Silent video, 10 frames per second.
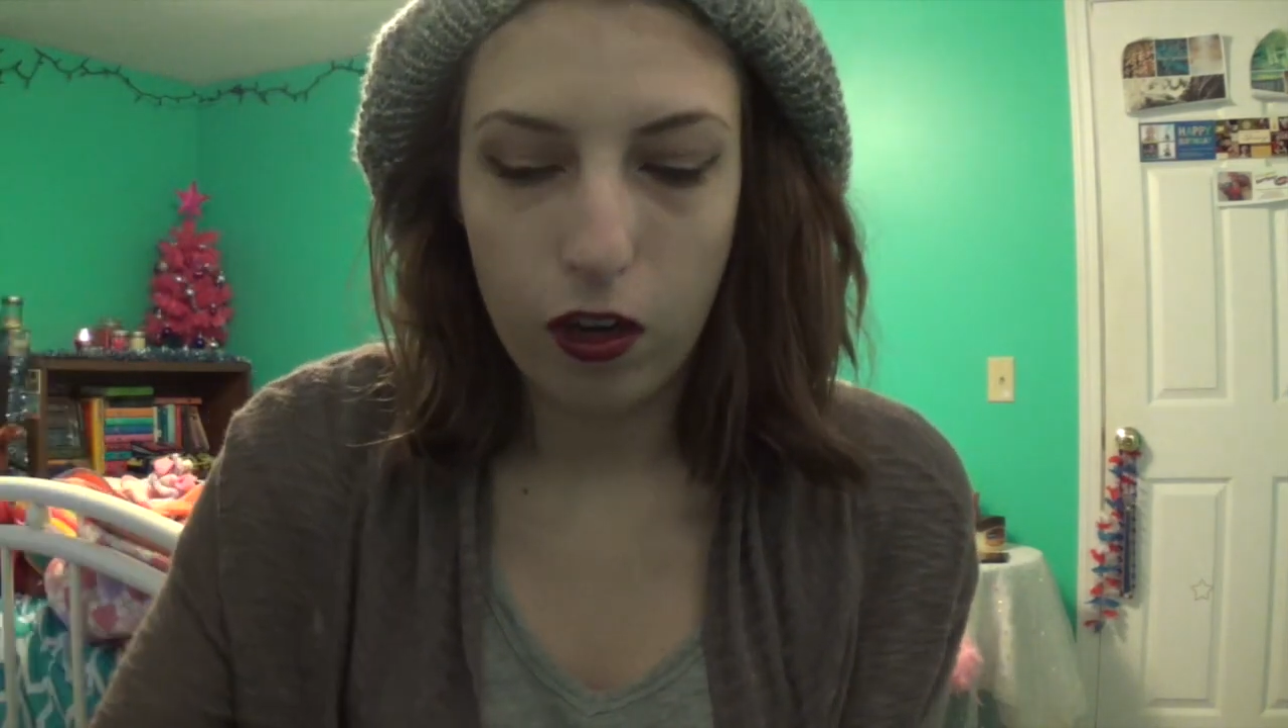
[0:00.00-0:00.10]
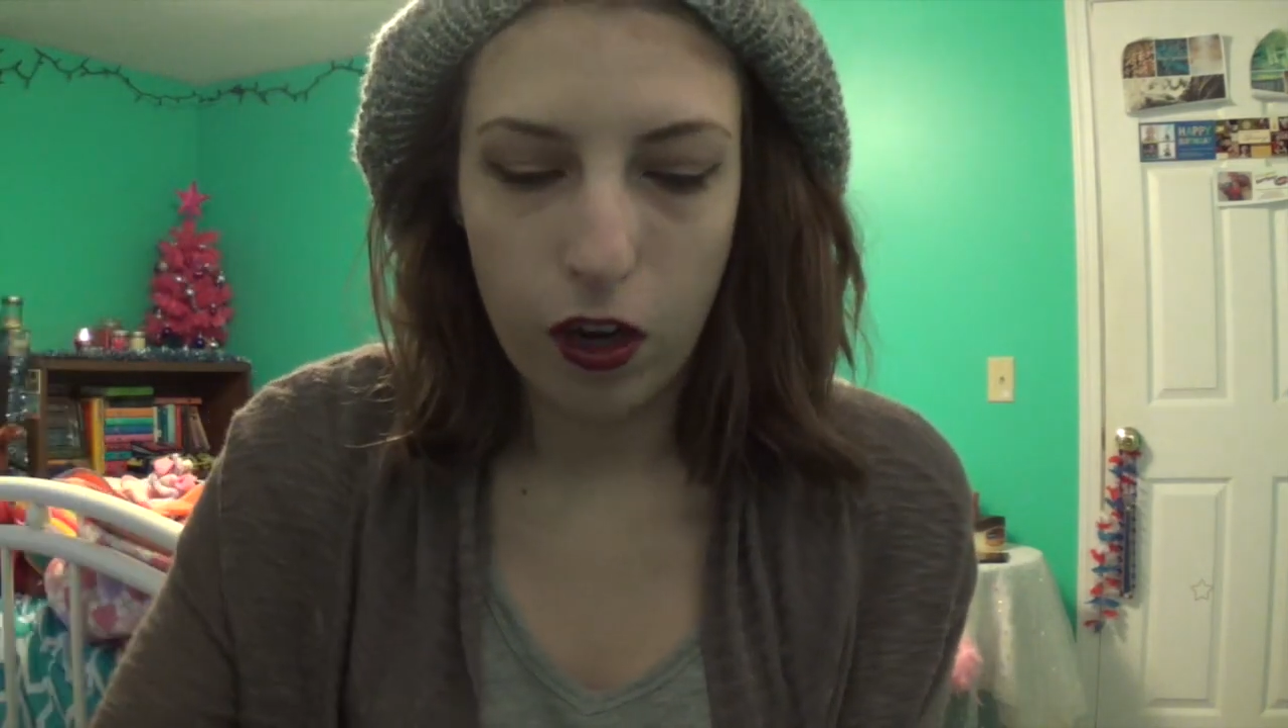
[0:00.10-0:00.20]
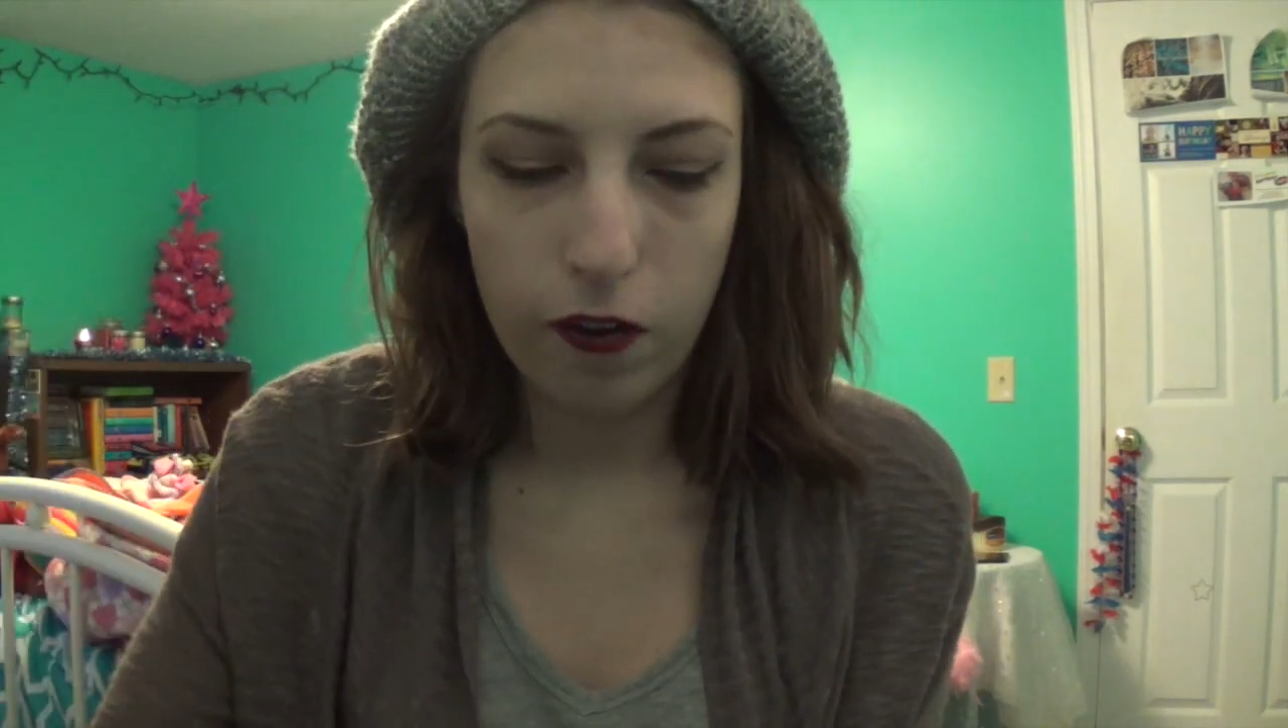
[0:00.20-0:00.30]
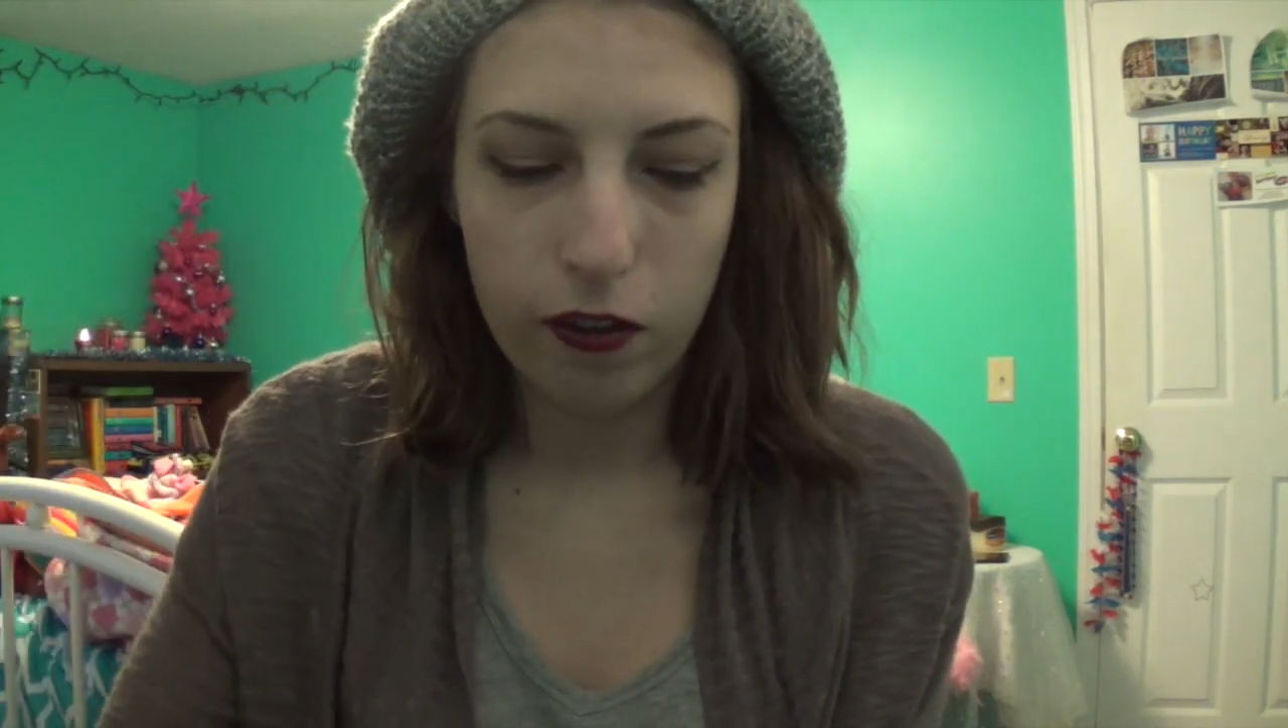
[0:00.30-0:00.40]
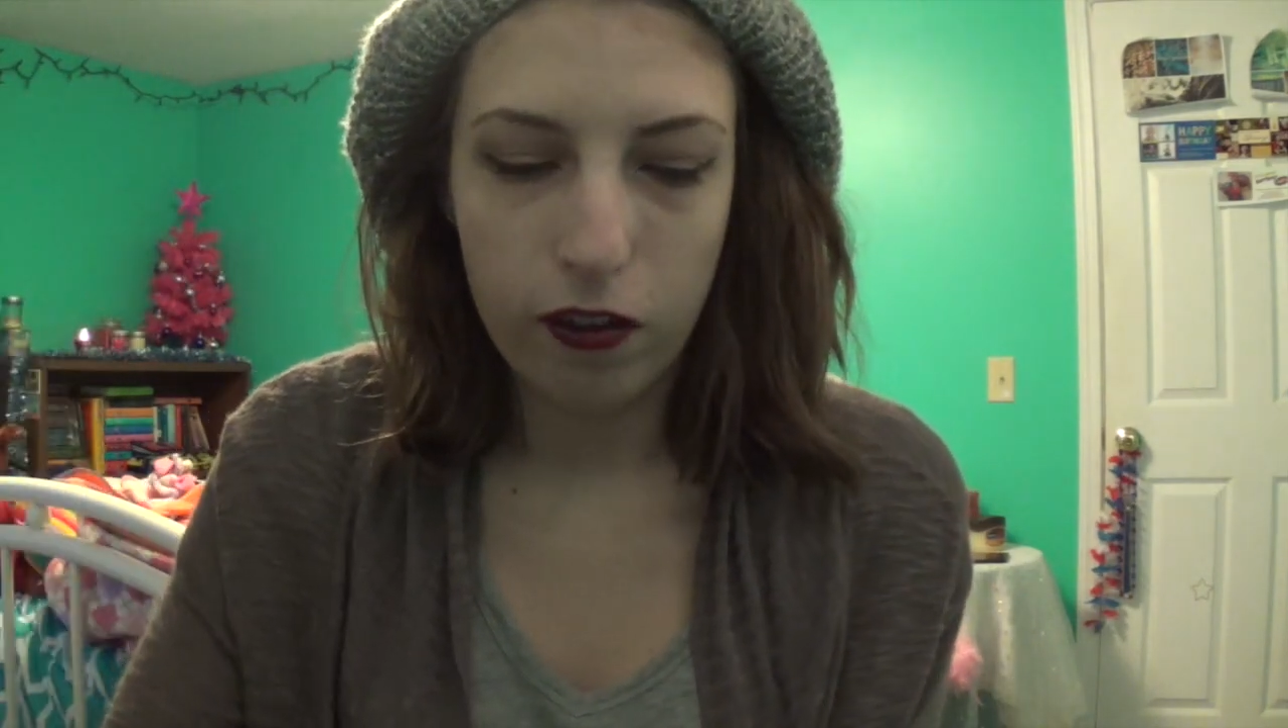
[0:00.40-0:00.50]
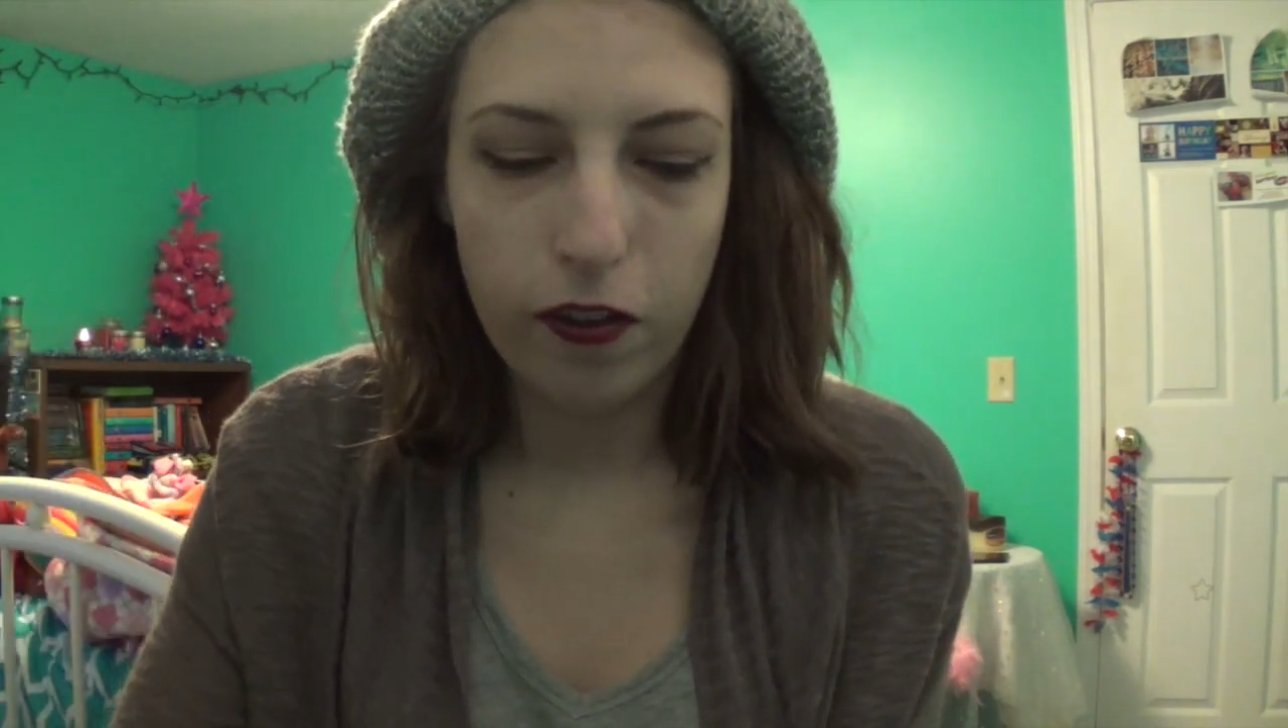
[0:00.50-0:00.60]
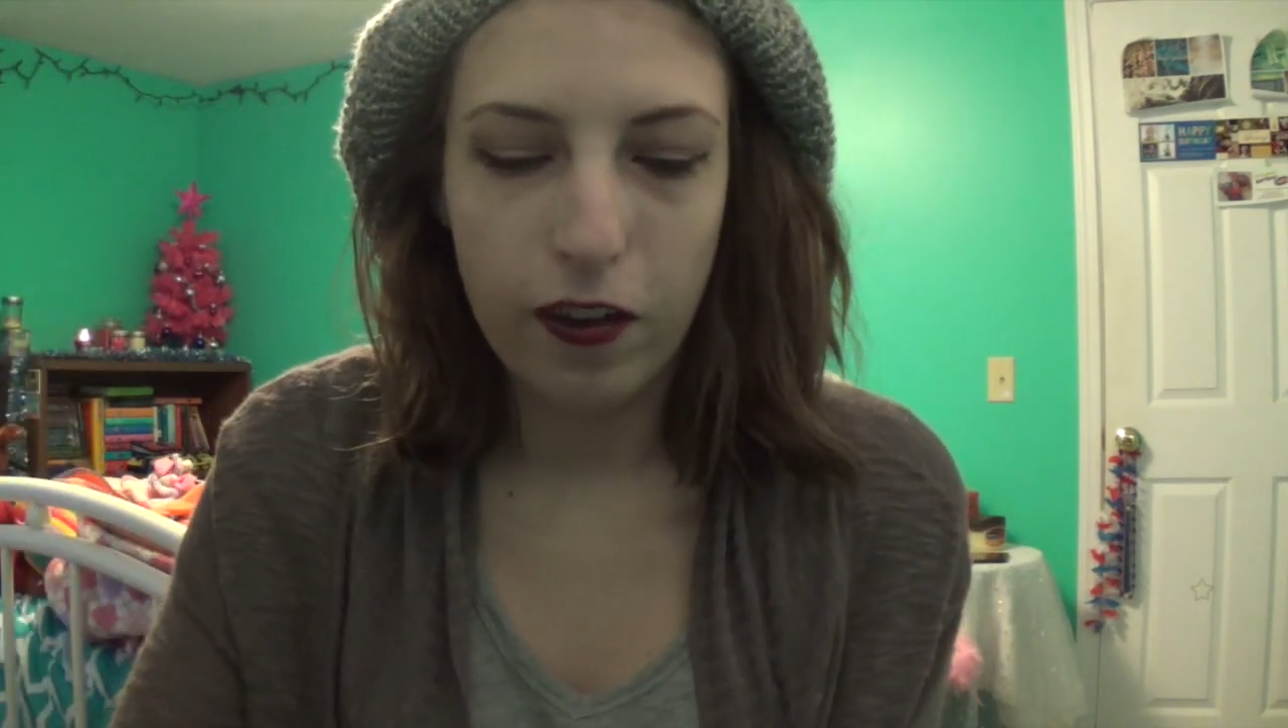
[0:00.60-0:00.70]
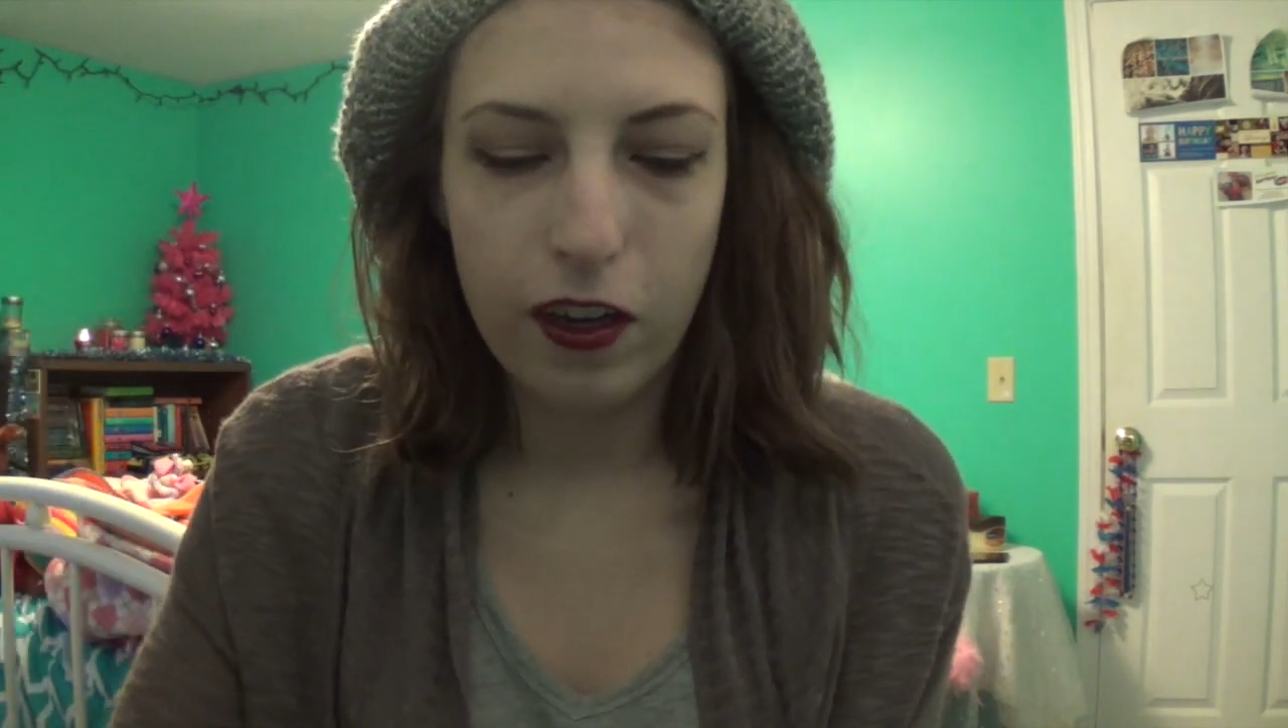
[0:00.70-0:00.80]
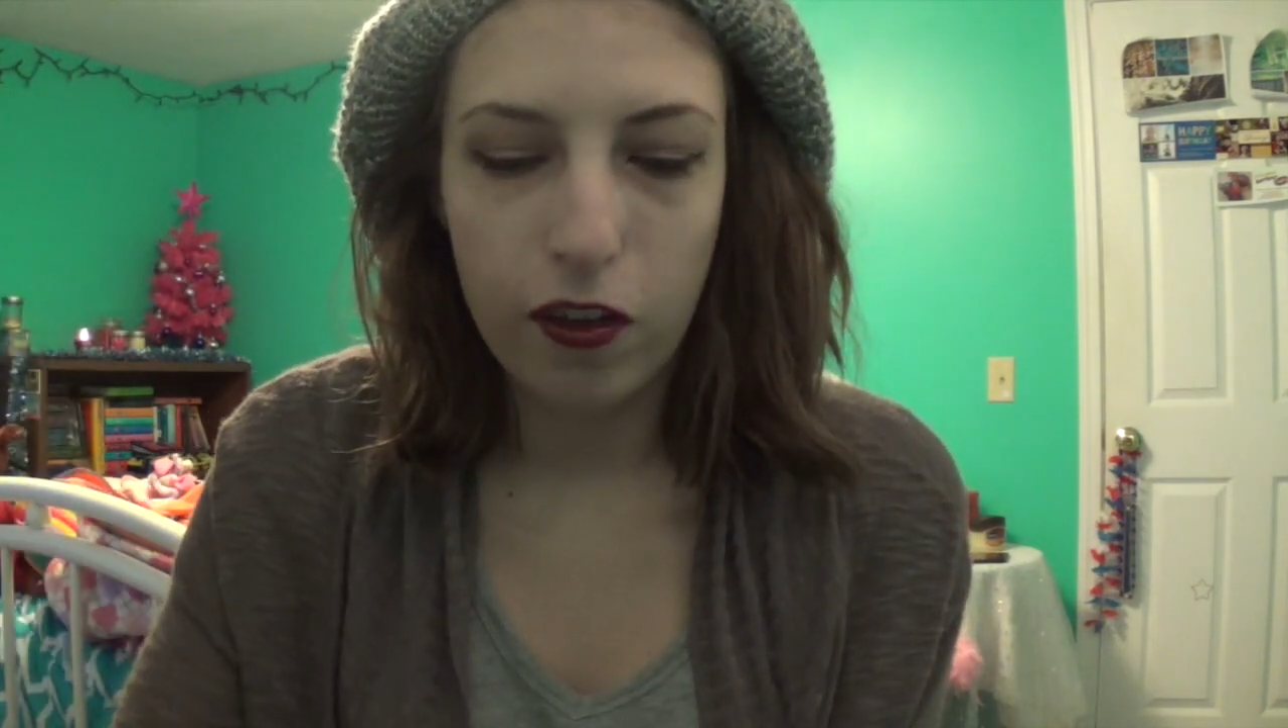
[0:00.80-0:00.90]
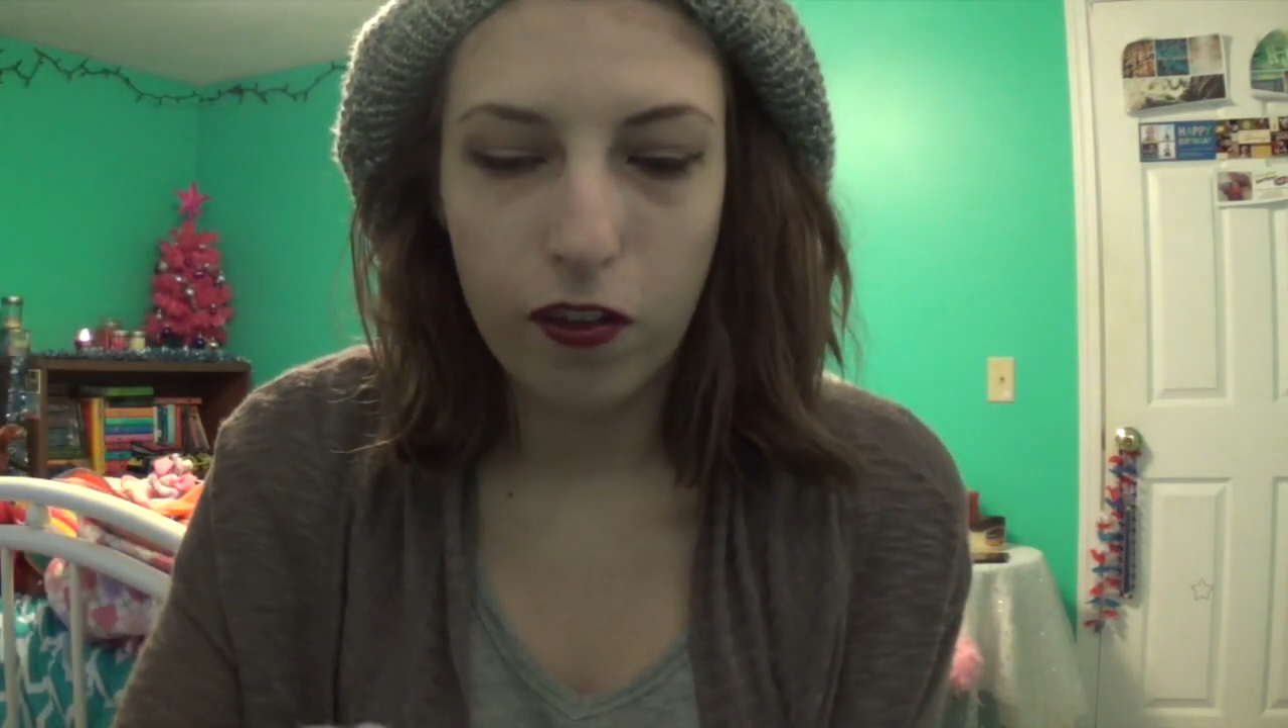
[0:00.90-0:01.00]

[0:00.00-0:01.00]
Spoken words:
Obviously, I've already